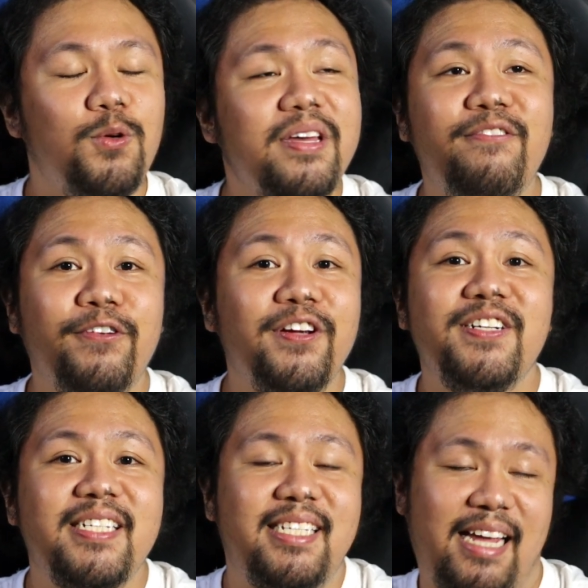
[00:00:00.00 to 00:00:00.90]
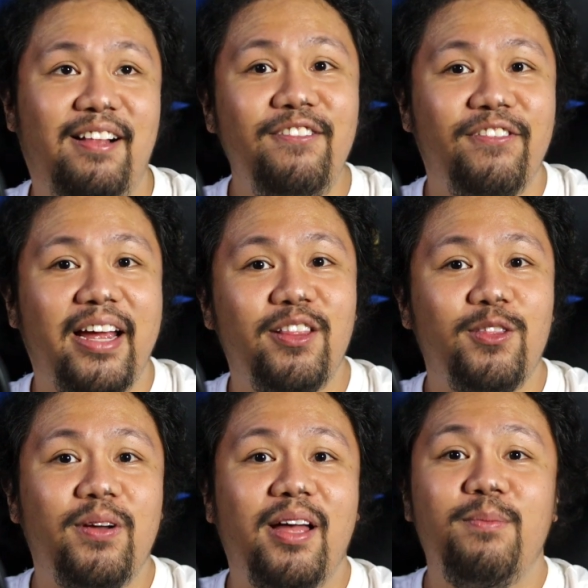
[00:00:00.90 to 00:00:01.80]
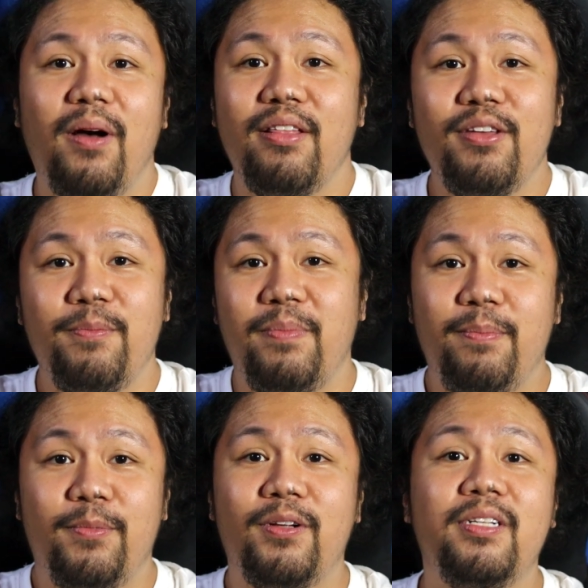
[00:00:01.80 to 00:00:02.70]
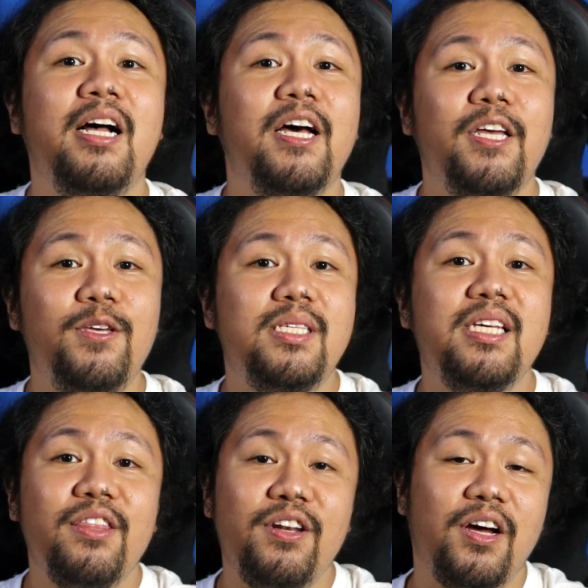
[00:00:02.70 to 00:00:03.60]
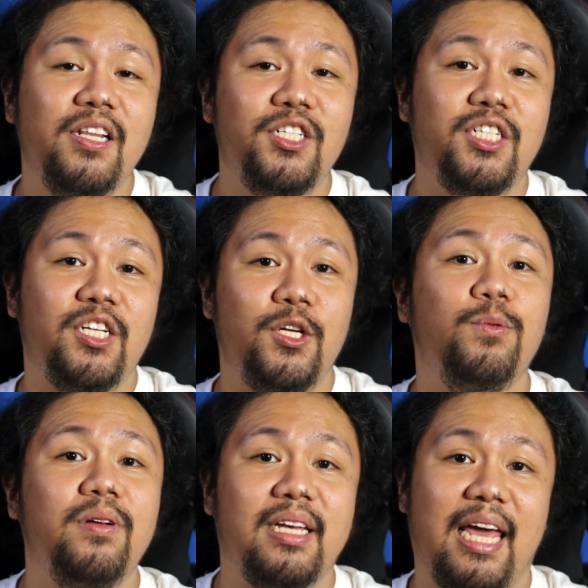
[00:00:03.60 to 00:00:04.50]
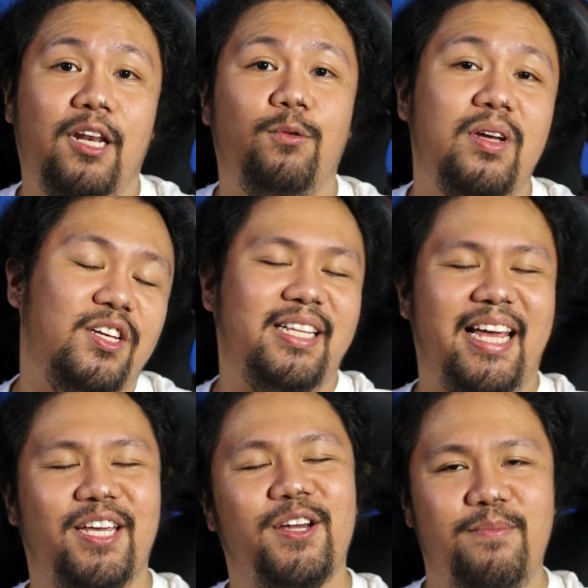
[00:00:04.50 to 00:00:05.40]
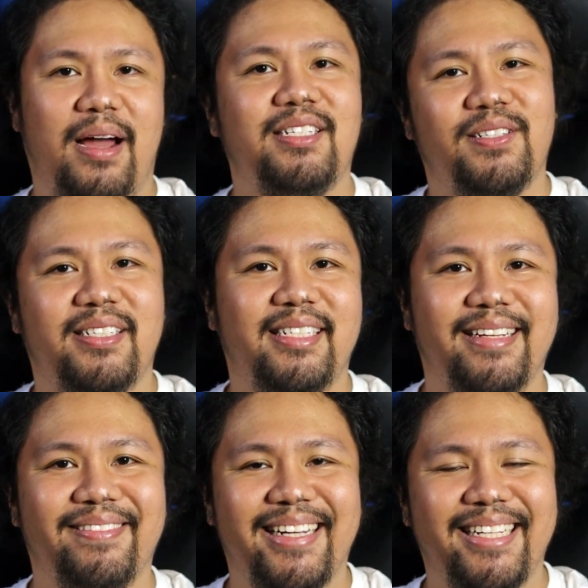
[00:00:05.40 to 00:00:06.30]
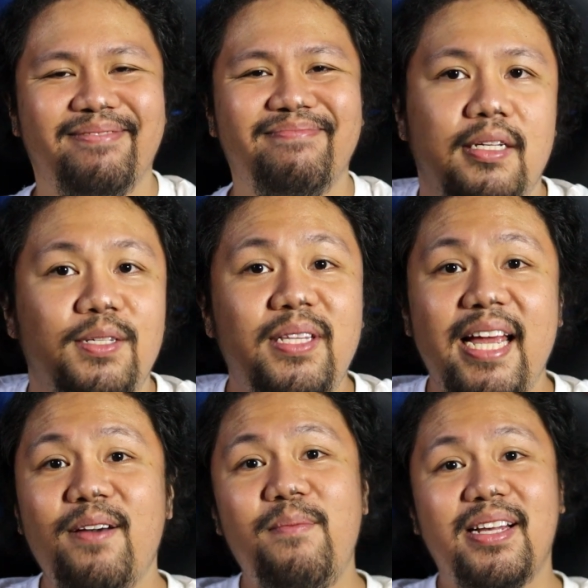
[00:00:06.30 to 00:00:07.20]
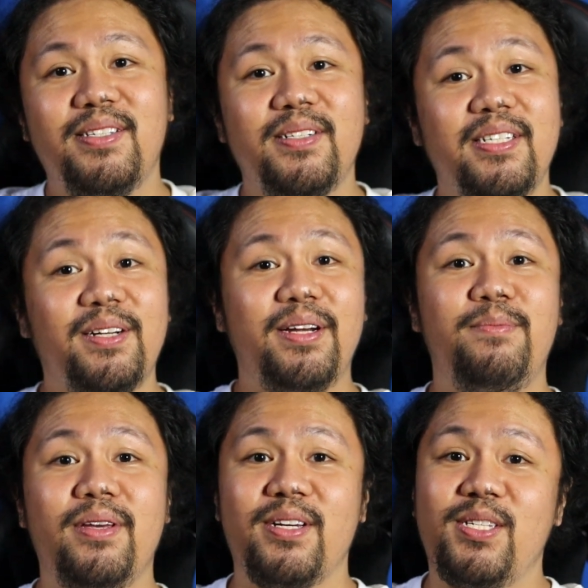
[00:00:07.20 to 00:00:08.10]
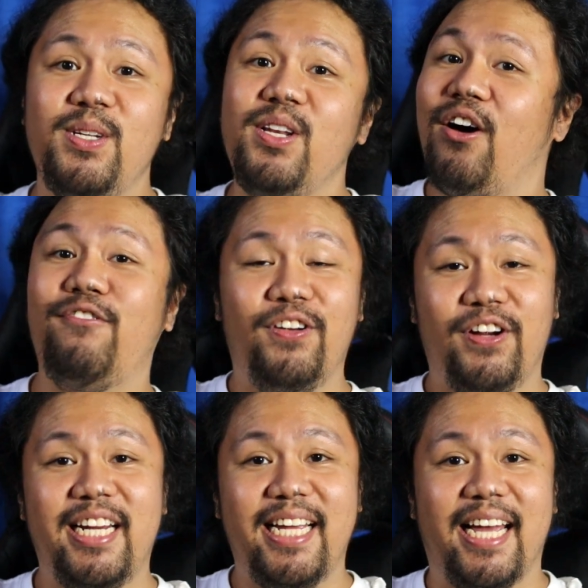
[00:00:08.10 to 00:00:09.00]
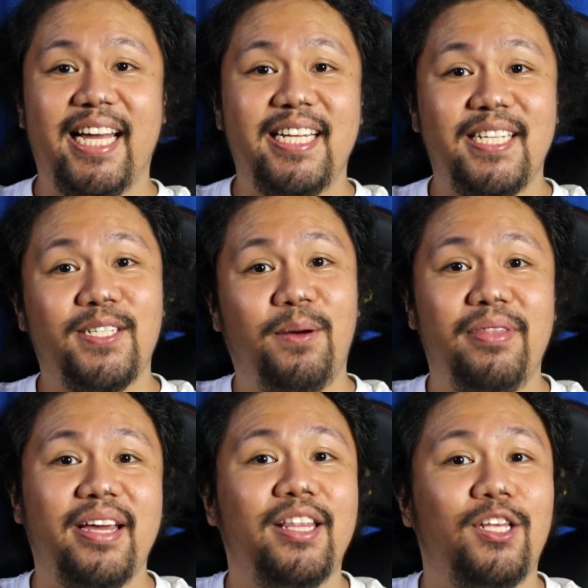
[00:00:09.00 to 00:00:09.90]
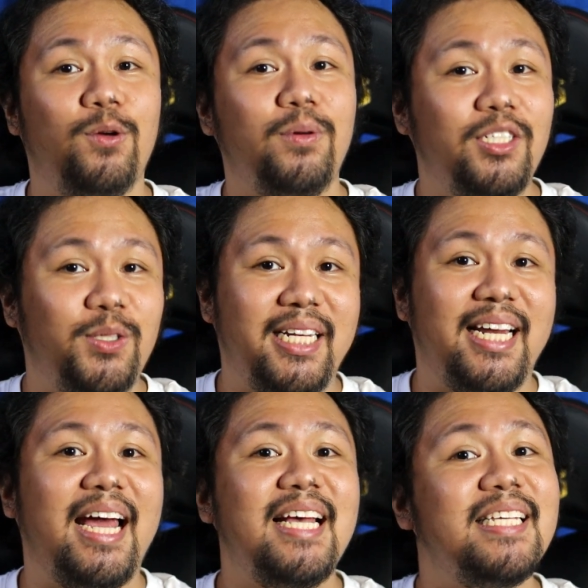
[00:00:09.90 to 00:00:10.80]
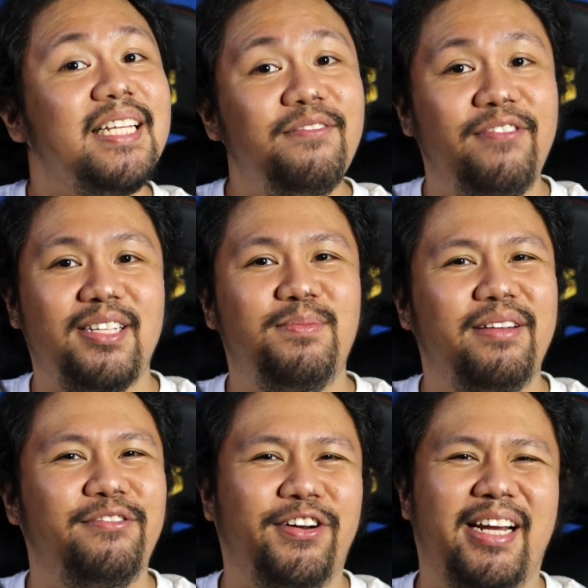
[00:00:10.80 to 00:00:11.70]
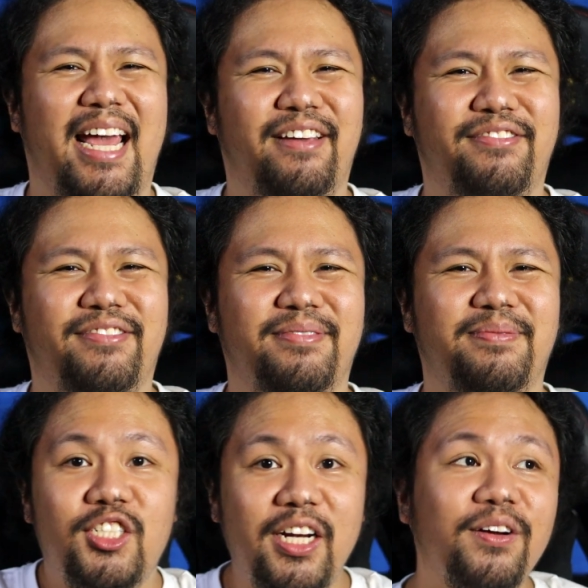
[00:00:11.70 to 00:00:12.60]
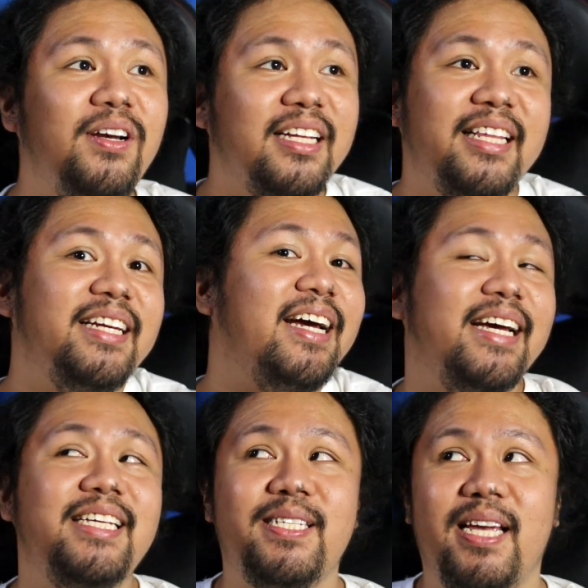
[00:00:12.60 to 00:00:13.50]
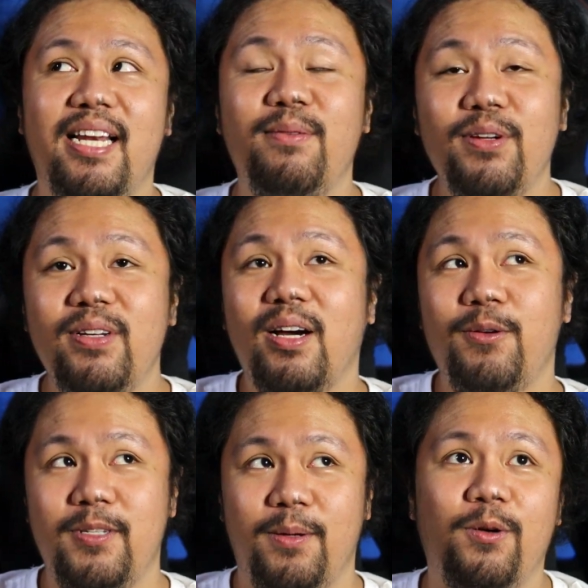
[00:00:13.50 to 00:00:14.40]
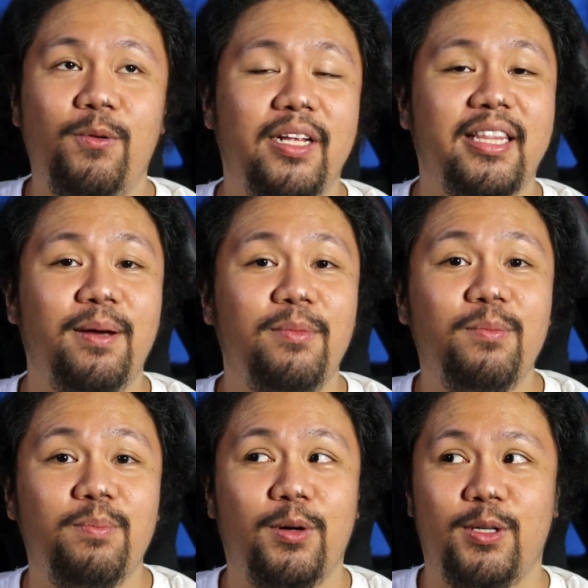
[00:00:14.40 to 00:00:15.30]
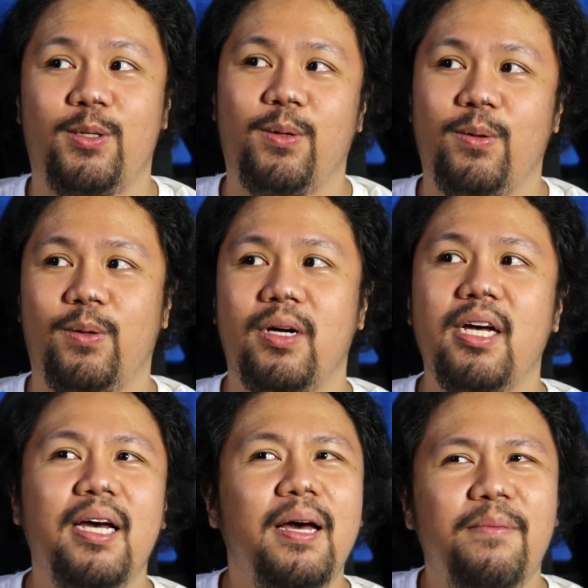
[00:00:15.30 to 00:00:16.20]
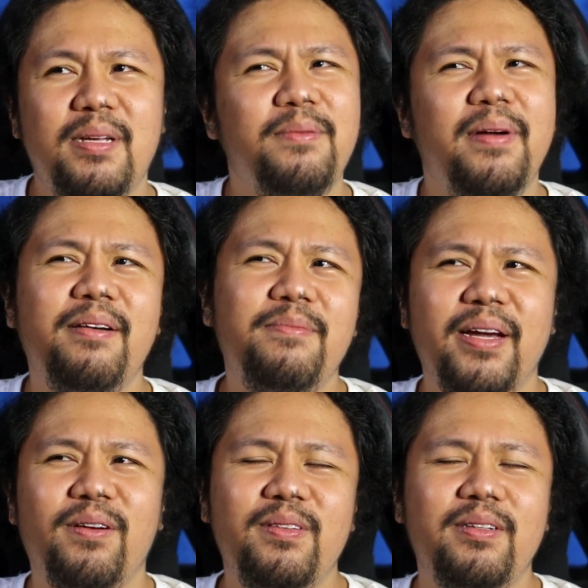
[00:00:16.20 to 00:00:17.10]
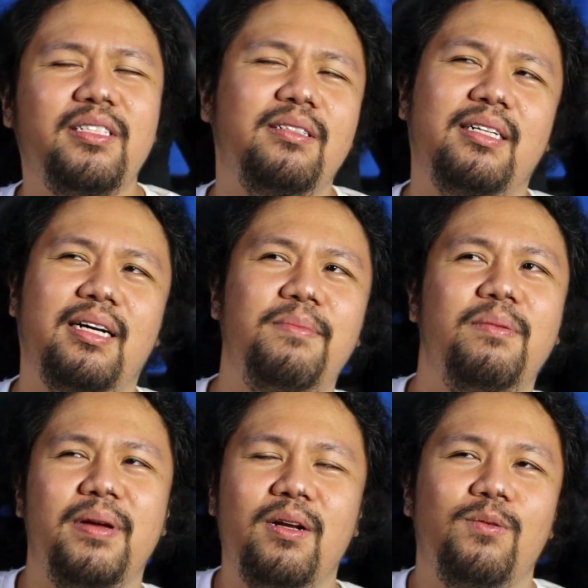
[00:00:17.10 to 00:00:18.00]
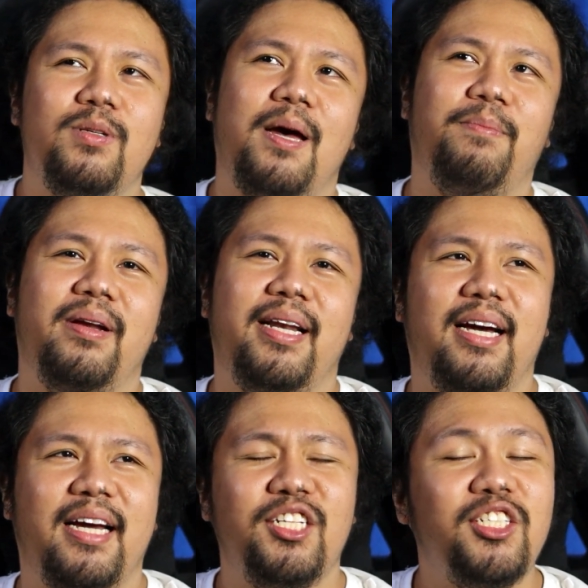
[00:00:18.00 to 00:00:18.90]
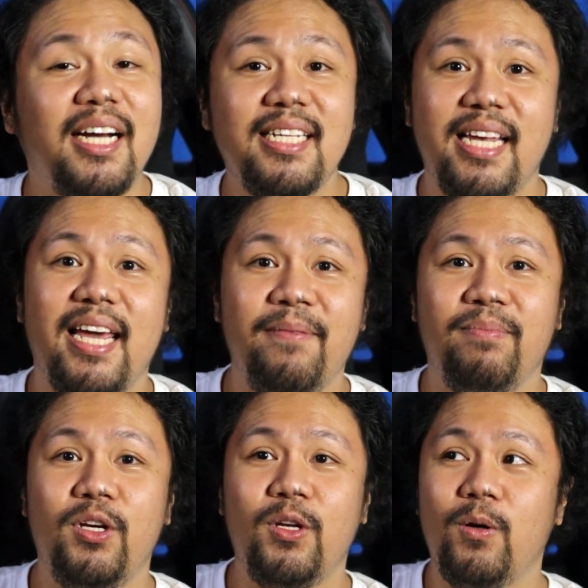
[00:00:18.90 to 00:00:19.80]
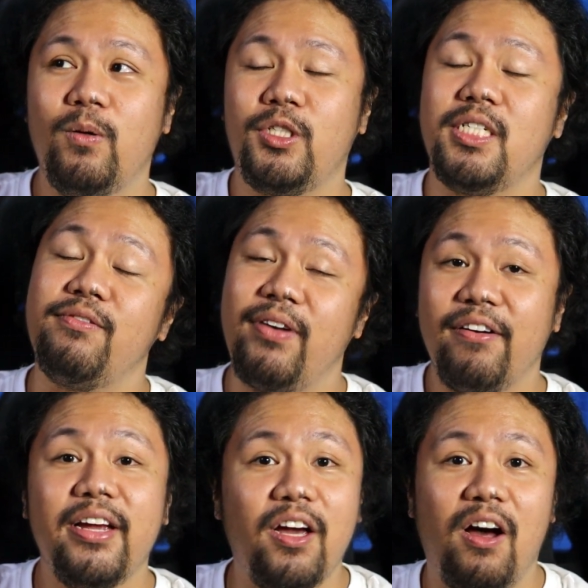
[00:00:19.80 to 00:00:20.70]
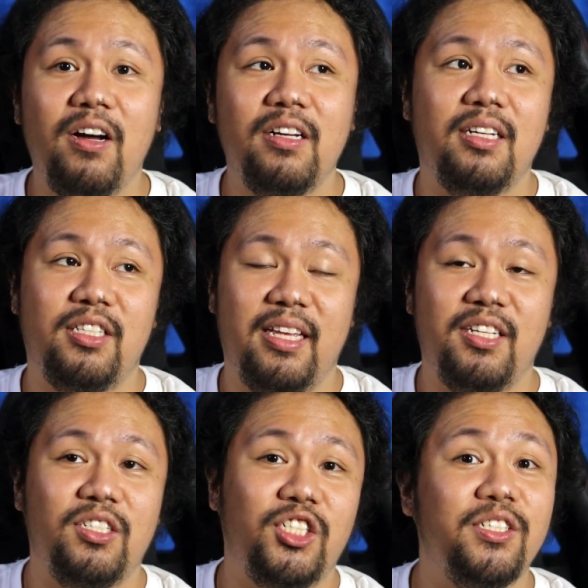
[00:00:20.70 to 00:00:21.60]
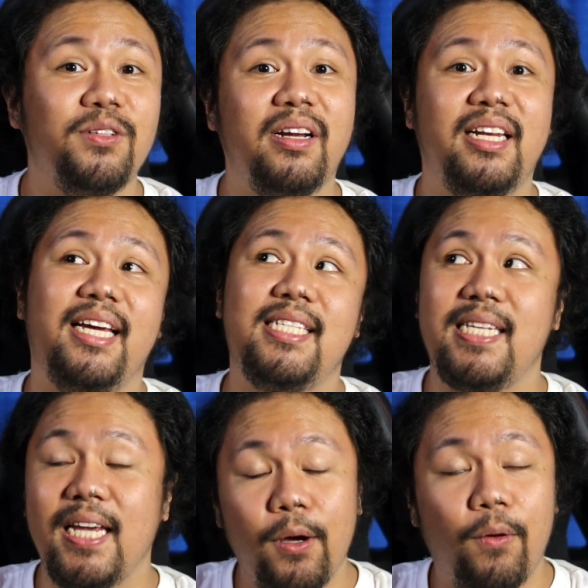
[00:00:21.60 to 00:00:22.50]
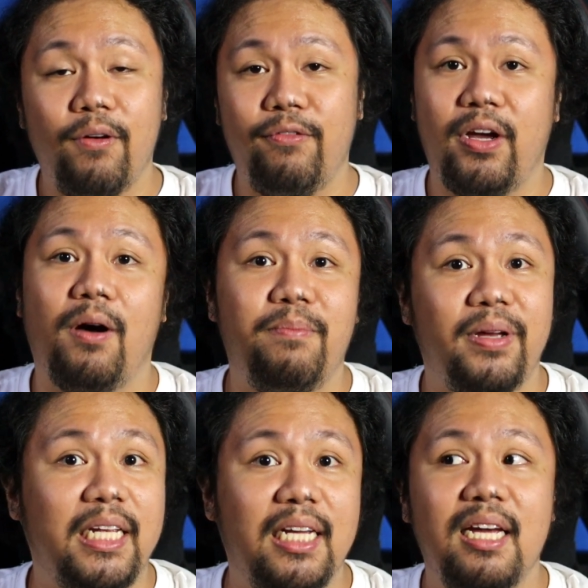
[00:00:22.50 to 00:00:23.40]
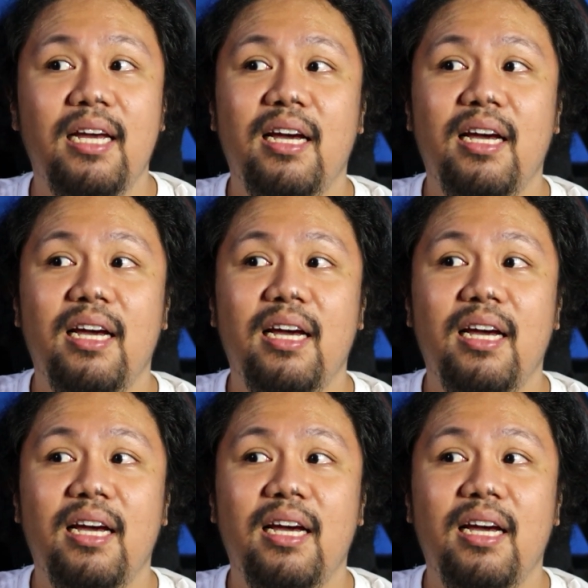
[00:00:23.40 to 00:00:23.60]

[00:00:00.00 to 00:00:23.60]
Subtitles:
Do it for yourself and to help other people using the knowledge that you will get when you take your master's degree. So take a master's degree because you love learning and it is something that you will treat as an investment for life. Share ko lang din guys, alam niyo nakausap ko one time yung boss ko. Basta meron kaming pinag-uusapan lang, and siya kasi, you know, she's very young, then she's already a CEO of a company.